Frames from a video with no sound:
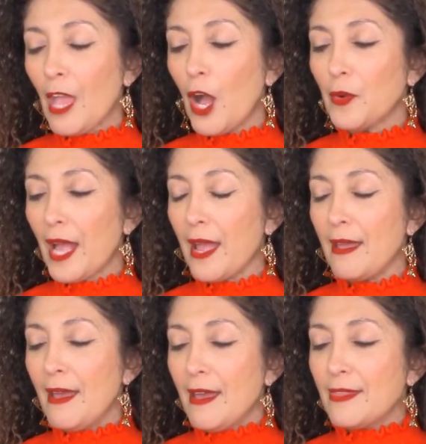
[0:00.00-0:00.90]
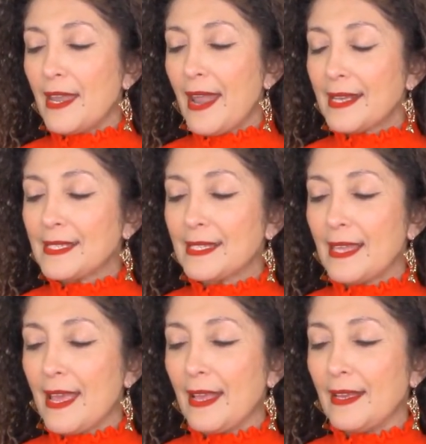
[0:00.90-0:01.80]
Okay, the next
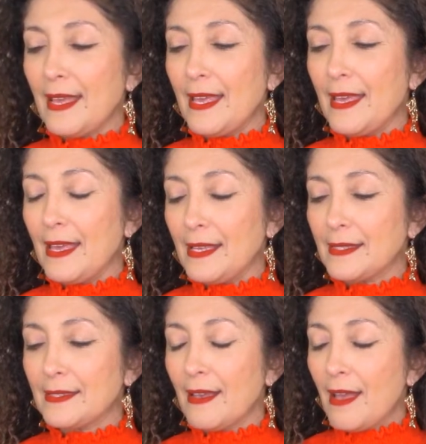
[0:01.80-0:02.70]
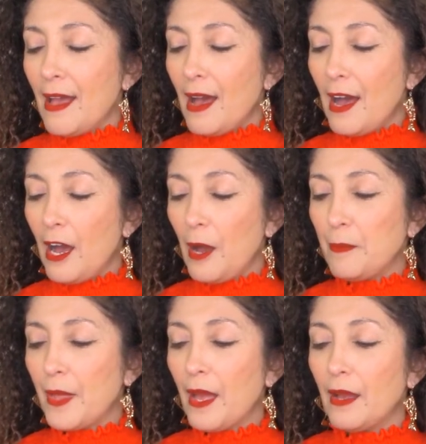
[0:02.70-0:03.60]
thing is
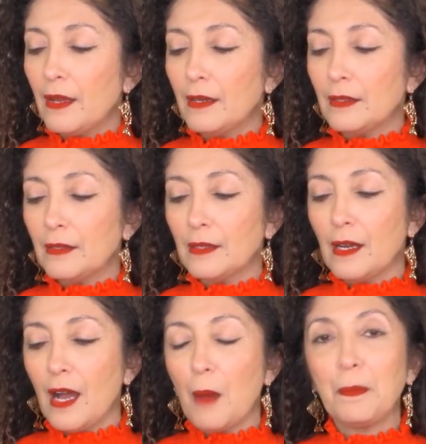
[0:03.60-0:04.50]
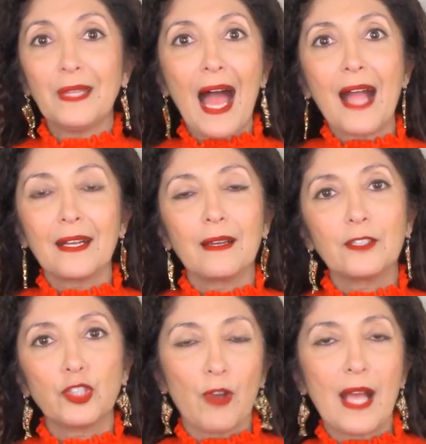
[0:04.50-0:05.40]
um, a black
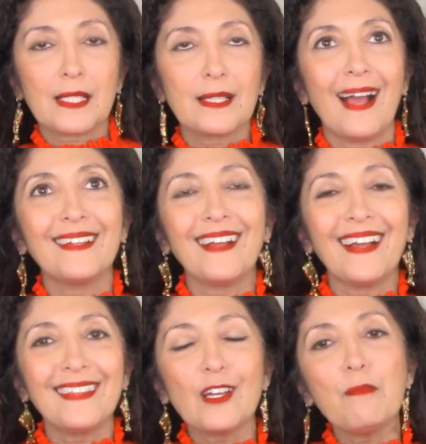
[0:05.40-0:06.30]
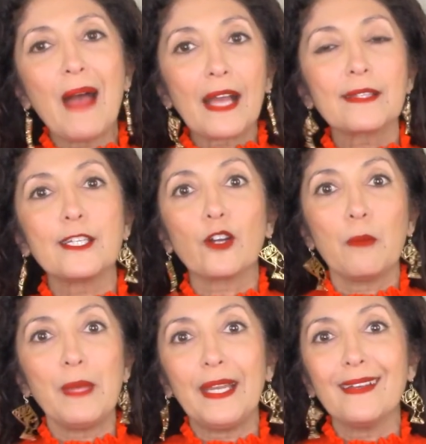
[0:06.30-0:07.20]
dress. I, I think a maxi or a
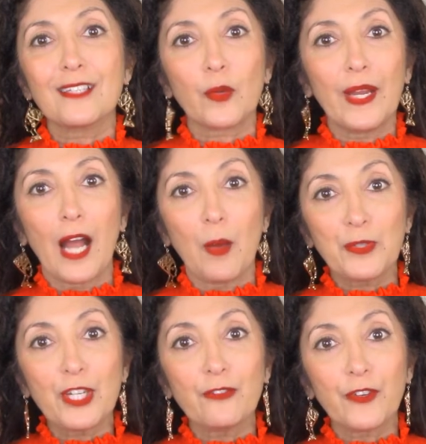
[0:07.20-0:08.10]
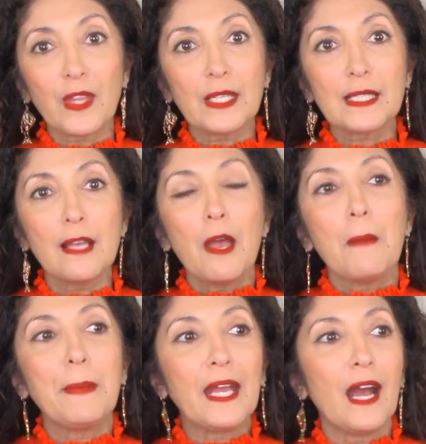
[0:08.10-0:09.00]
midi is a great option for this
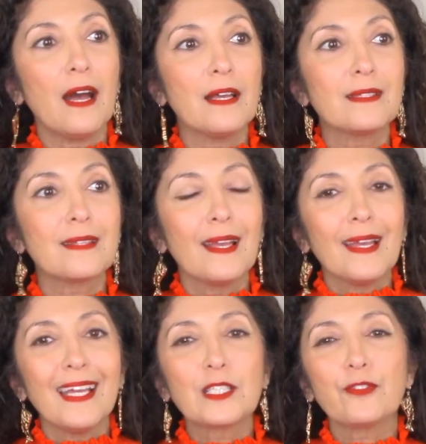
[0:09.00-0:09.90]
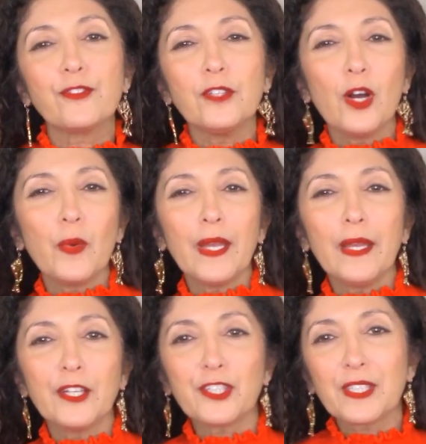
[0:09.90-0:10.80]
because it's
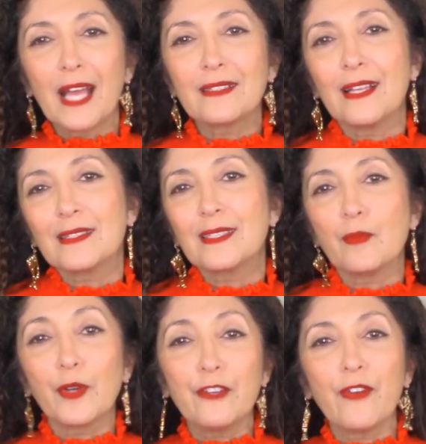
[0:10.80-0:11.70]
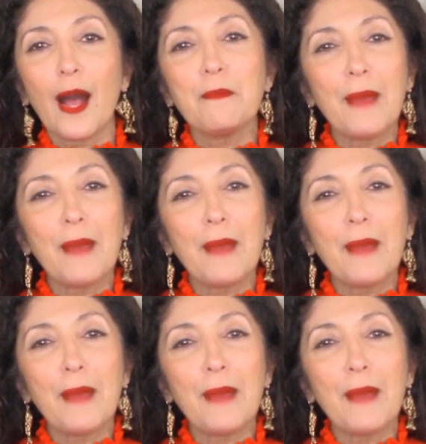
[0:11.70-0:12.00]
flowy, it just has that summery vibe.